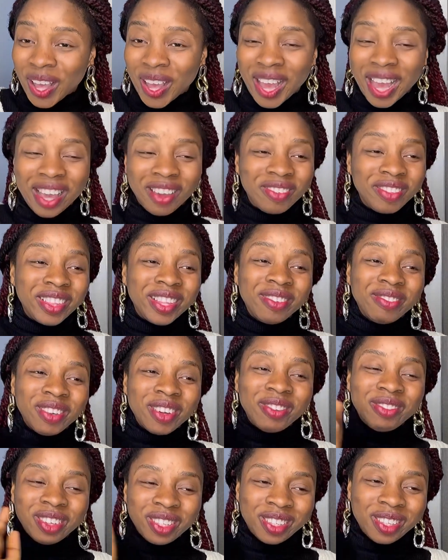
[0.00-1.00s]
I have never
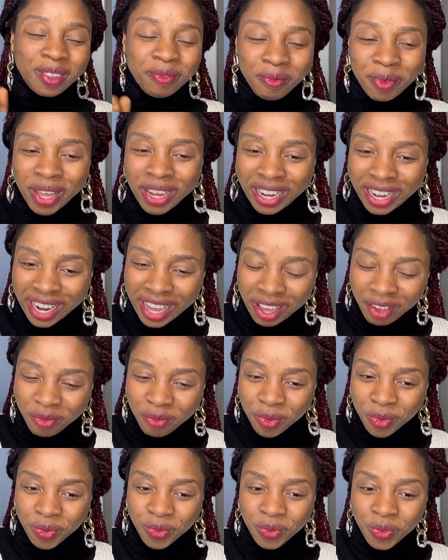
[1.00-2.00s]
fasted my life
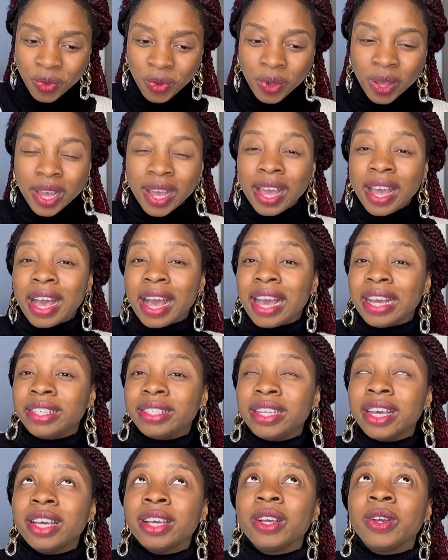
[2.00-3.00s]
before. I
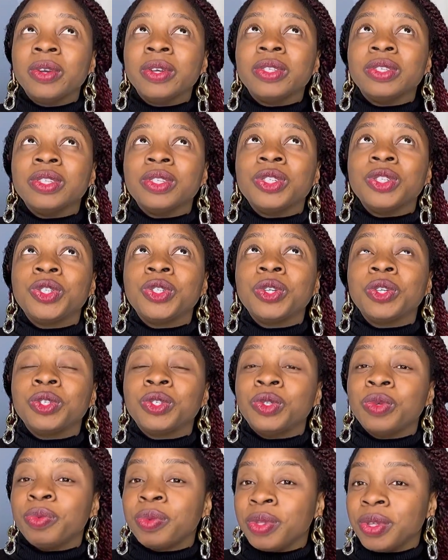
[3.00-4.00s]
started going to this church,
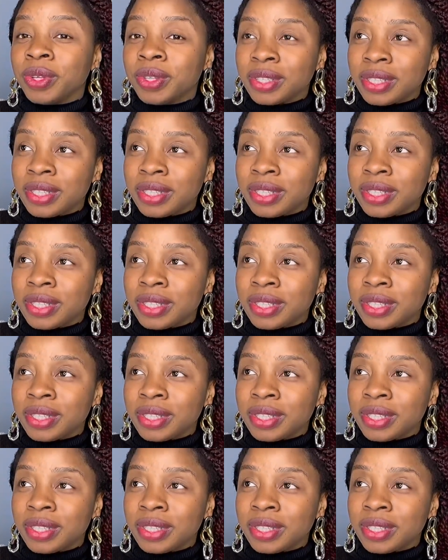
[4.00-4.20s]
Dominion